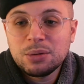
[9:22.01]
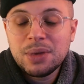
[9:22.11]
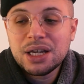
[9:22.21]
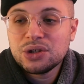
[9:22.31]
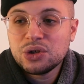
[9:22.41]
It
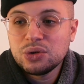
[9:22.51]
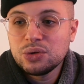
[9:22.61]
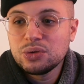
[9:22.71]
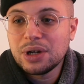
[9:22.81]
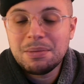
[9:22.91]
makes
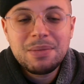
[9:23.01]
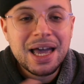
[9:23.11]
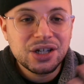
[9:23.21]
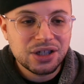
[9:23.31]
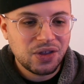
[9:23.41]
you
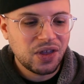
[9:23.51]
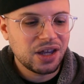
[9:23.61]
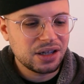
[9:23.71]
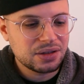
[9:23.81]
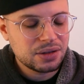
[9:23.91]
imagine
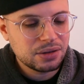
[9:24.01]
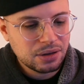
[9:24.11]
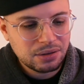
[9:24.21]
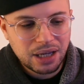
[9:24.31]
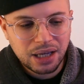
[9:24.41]
things, you
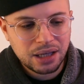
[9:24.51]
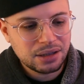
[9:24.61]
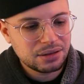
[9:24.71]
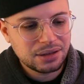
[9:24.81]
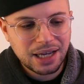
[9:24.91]
know,
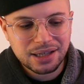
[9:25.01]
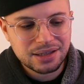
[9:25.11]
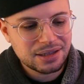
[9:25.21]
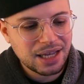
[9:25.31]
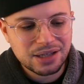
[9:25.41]
and
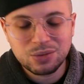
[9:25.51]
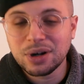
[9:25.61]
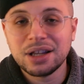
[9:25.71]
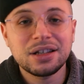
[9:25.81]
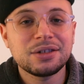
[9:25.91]
that's
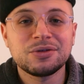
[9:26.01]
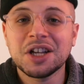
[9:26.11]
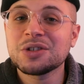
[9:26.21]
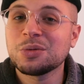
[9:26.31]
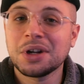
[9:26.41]
what I love.
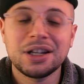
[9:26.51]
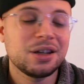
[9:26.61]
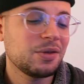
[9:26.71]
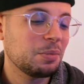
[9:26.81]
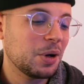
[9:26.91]
That's what I
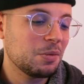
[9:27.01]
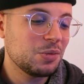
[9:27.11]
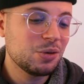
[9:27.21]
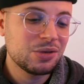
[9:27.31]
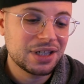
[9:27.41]
love about
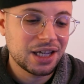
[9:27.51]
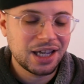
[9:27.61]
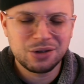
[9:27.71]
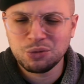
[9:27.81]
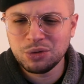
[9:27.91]
music
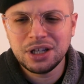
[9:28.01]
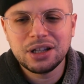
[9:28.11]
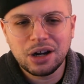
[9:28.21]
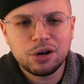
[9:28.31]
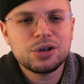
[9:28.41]
and
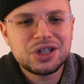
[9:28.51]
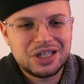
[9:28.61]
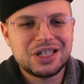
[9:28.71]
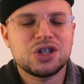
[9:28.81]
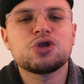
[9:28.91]
real
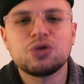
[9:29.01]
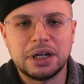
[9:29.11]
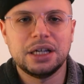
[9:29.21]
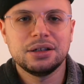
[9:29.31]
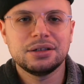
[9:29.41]
artistry.